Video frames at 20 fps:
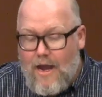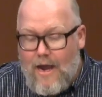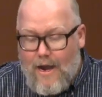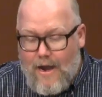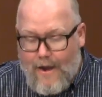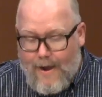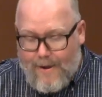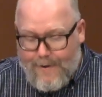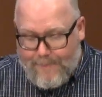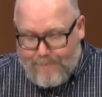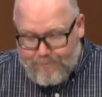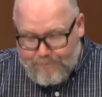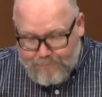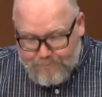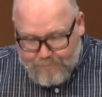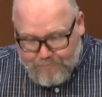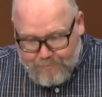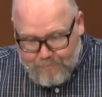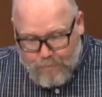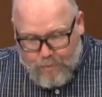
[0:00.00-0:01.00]
Um,
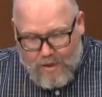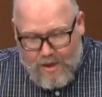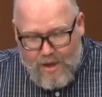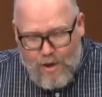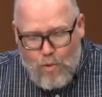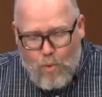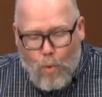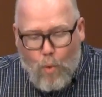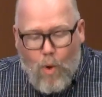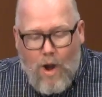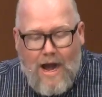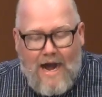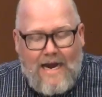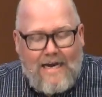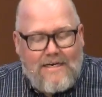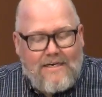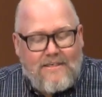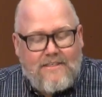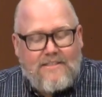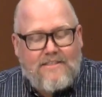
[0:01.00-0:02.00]
and why
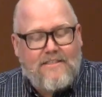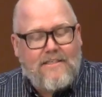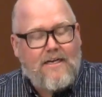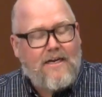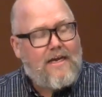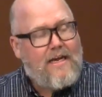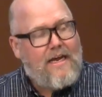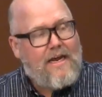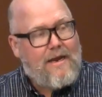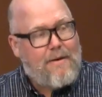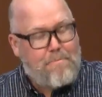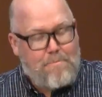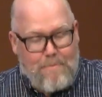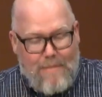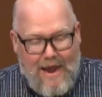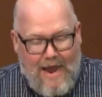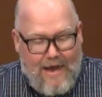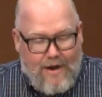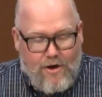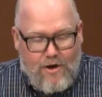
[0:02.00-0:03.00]
does it
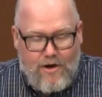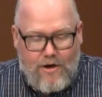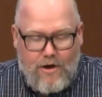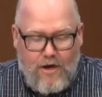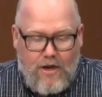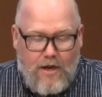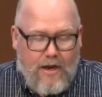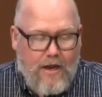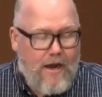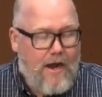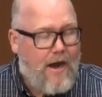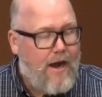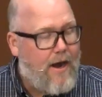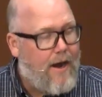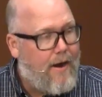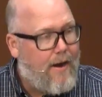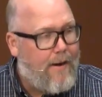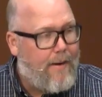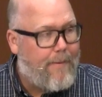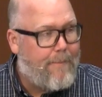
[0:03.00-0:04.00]
matter?
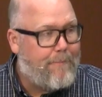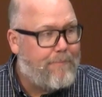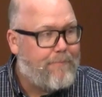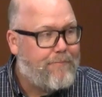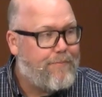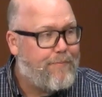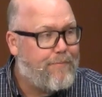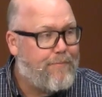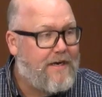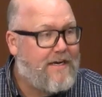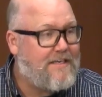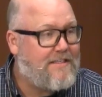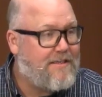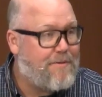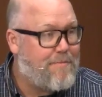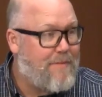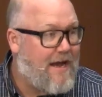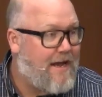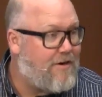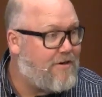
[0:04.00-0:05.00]
Um, because it
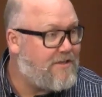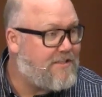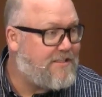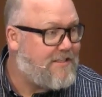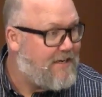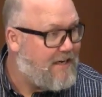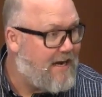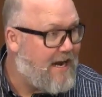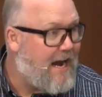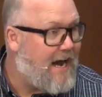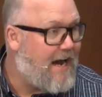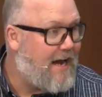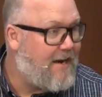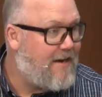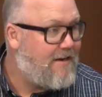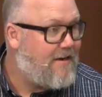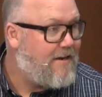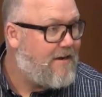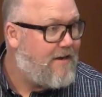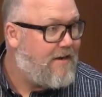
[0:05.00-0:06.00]
matters to God.
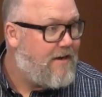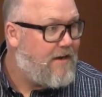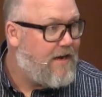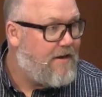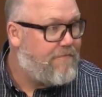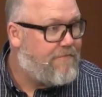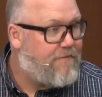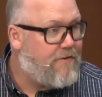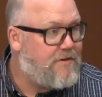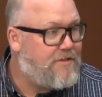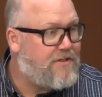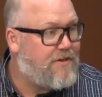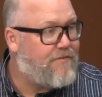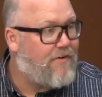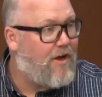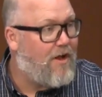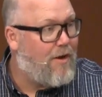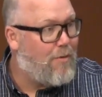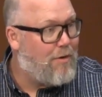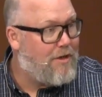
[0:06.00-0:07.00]
And first of
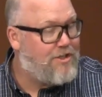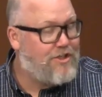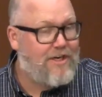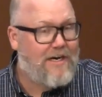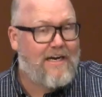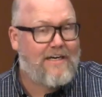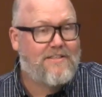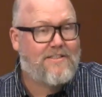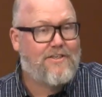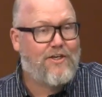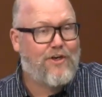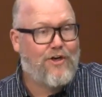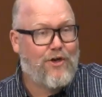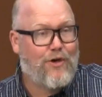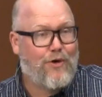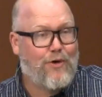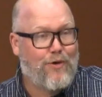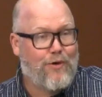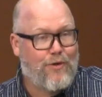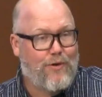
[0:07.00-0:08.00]
all, I want you guys to
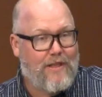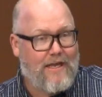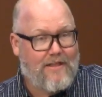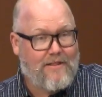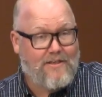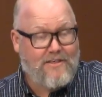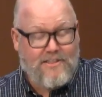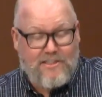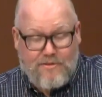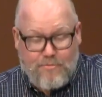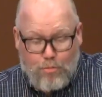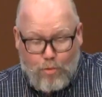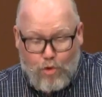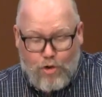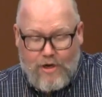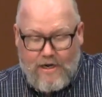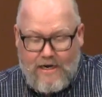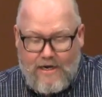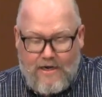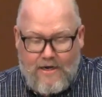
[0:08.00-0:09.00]
know that this
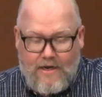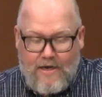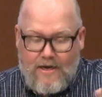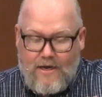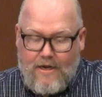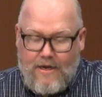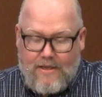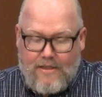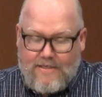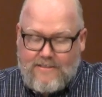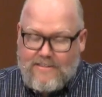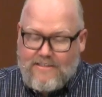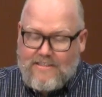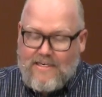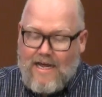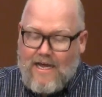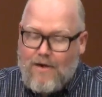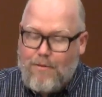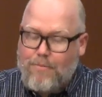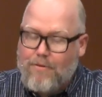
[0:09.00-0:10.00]
morning, this is
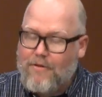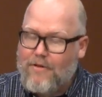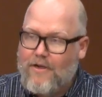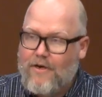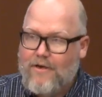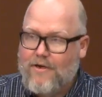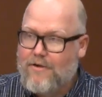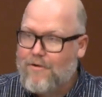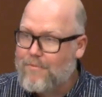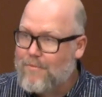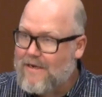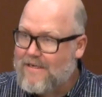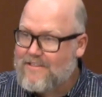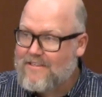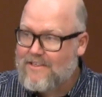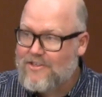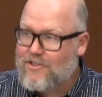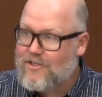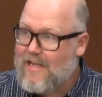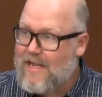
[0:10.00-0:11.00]
not a political
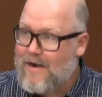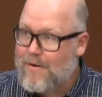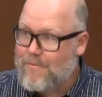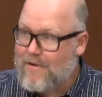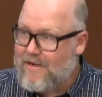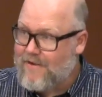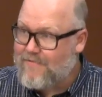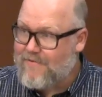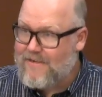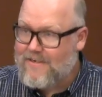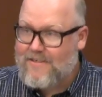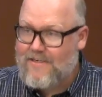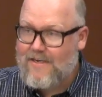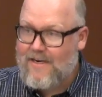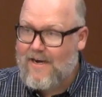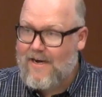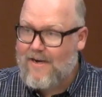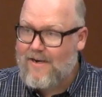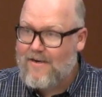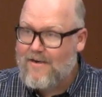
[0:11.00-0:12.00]
message that I'm giving
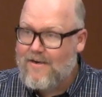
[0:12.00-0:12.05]
today.